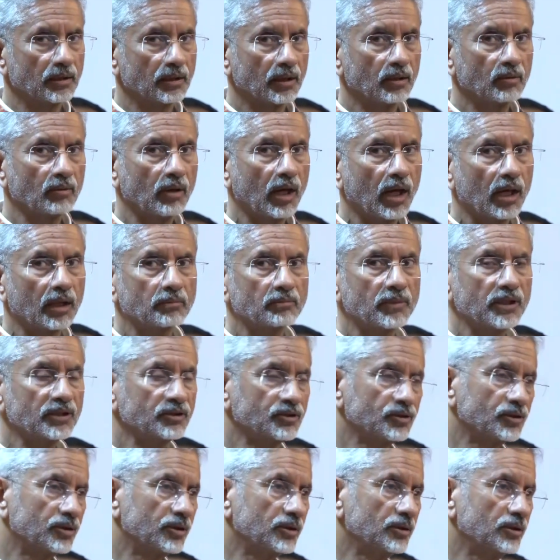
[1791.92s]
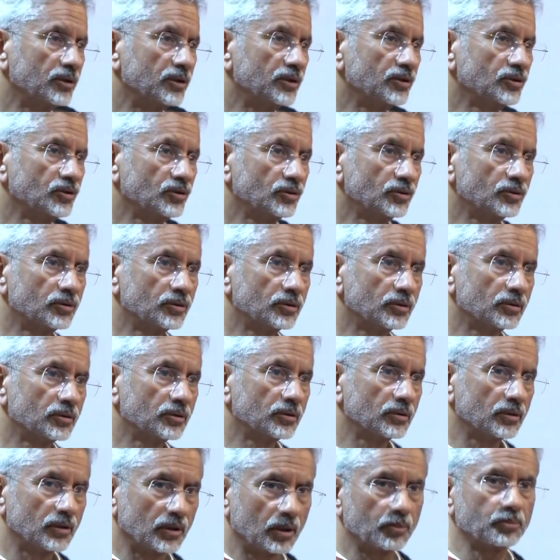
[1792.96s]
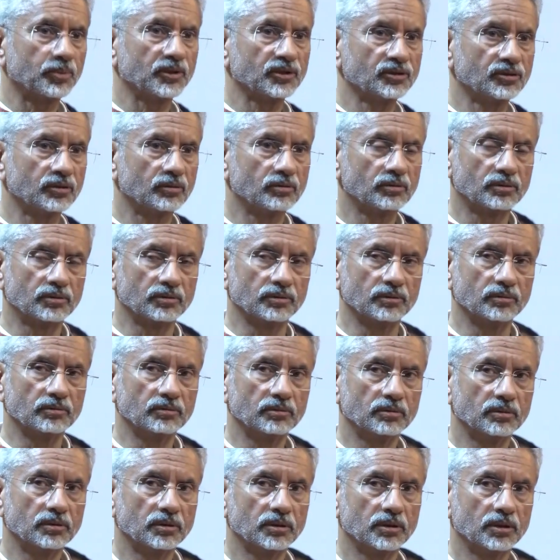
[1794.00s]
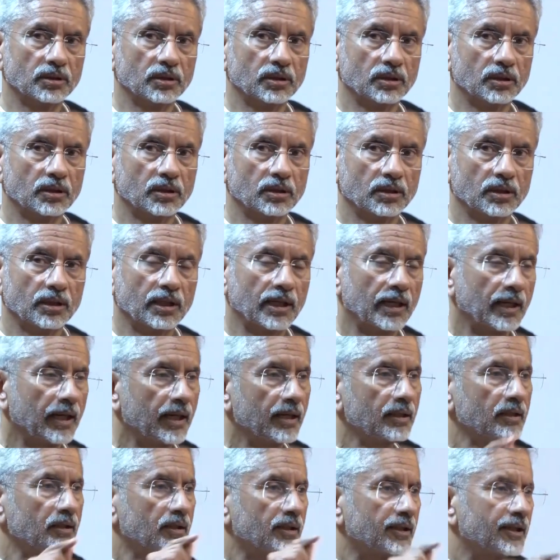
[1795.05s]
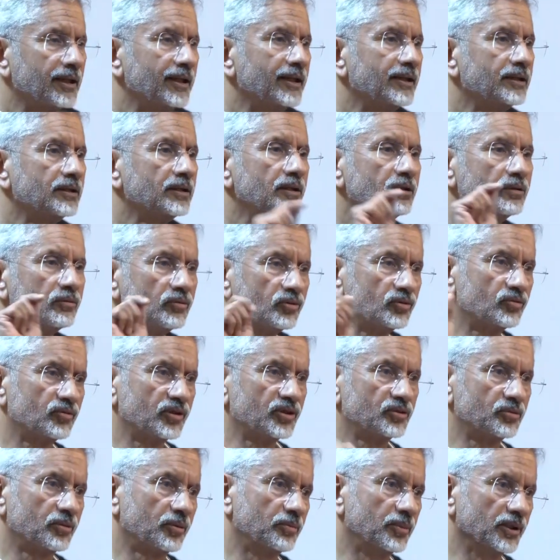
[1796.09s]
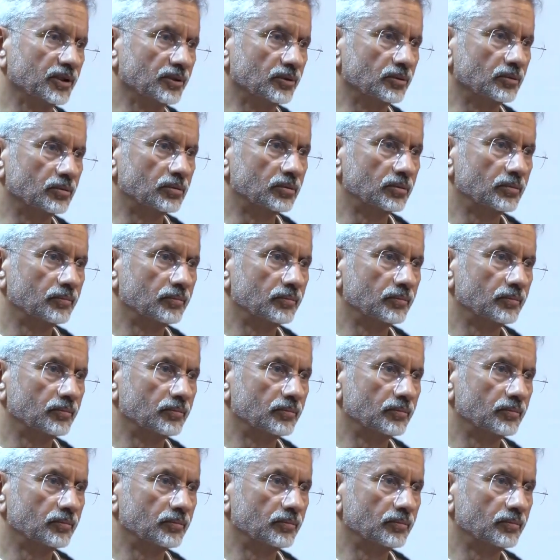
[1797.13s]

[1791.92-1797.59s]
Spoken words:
Now I mentioned this episode to you and connect it with Vishbandhu.